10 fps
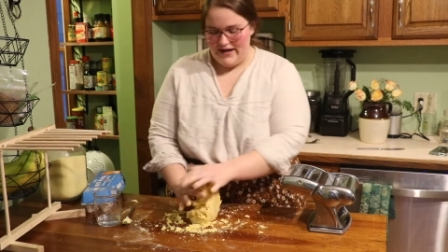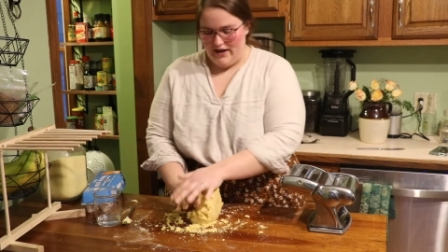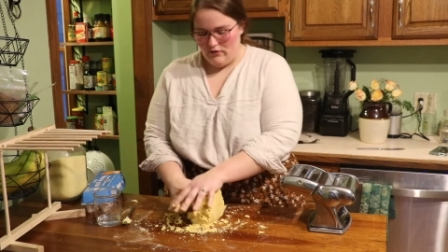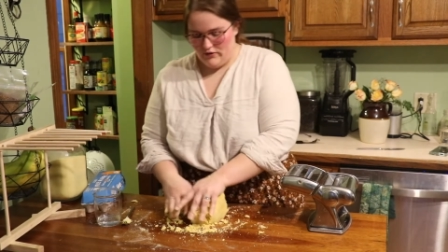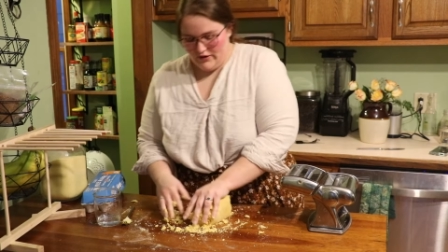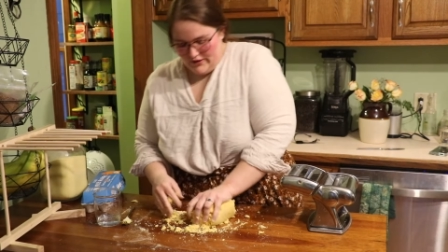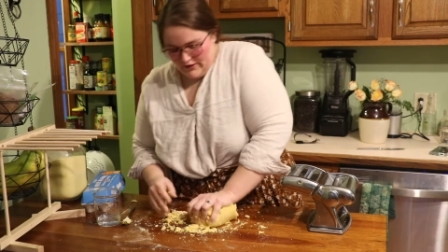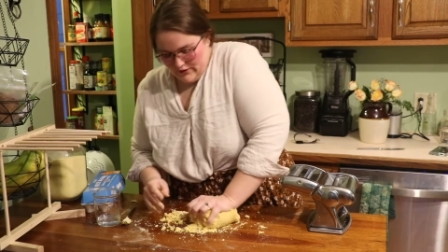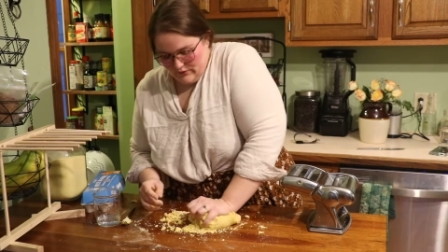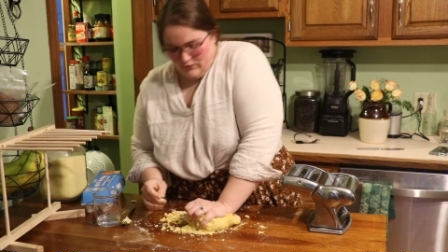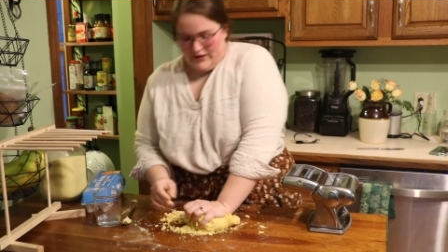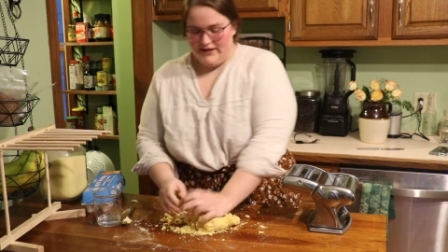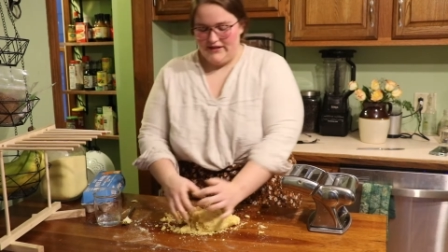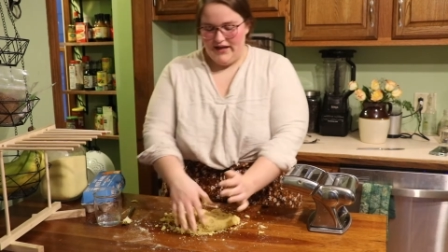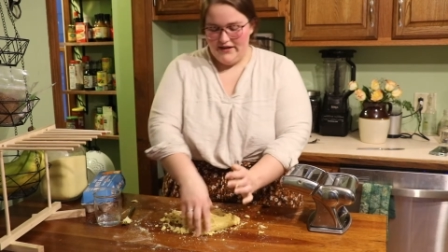now where I
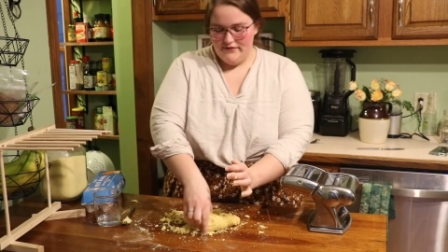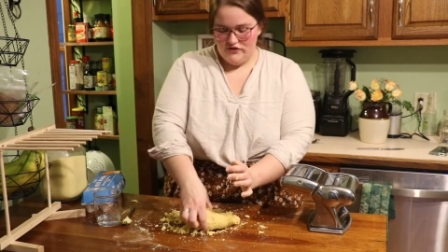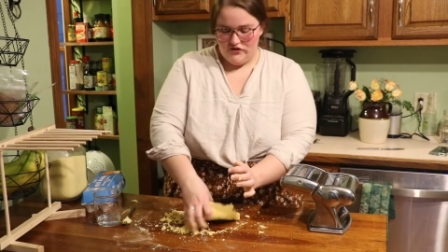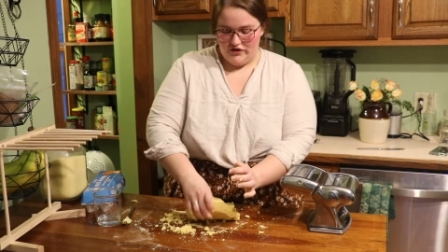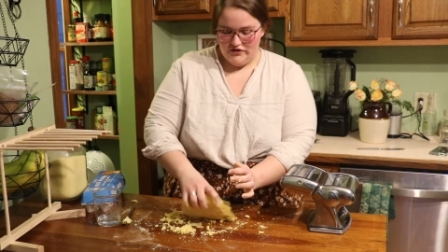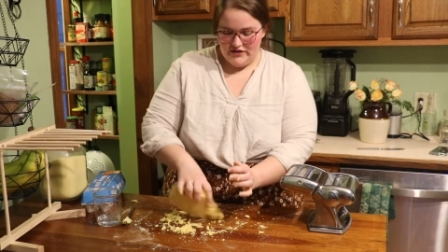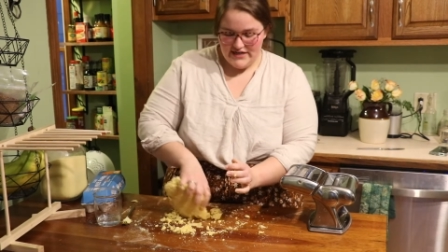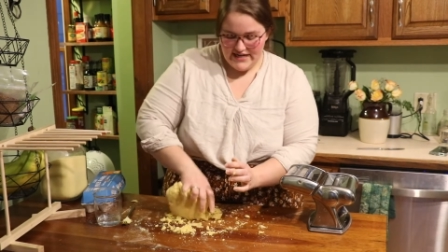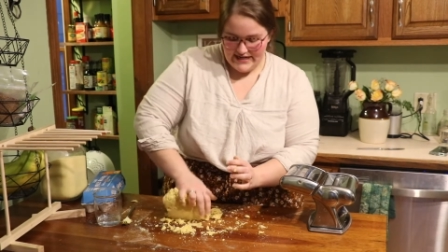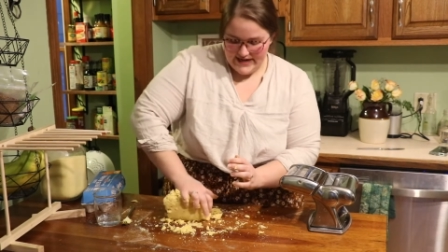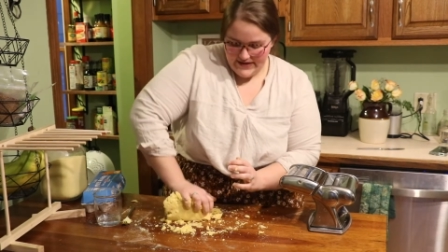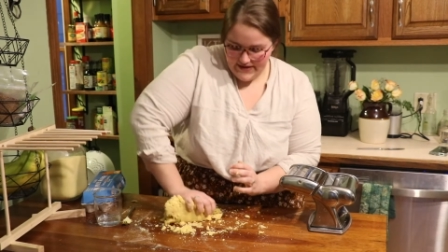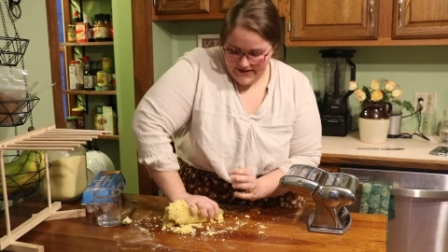can kind of start to knead it.